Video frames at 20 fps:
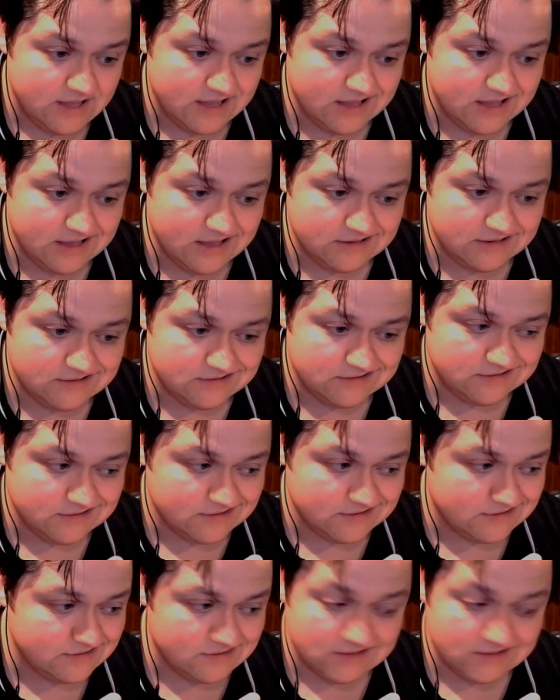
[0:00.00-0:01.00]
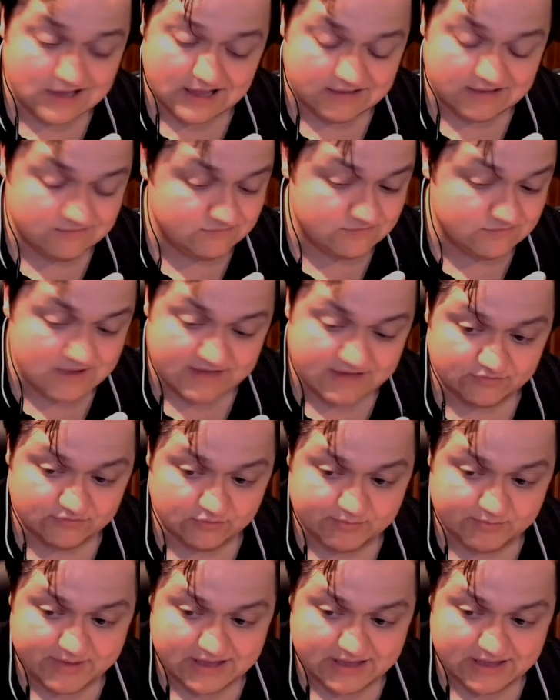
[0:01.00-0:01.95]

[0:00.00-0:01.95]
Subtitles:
and I haven't looked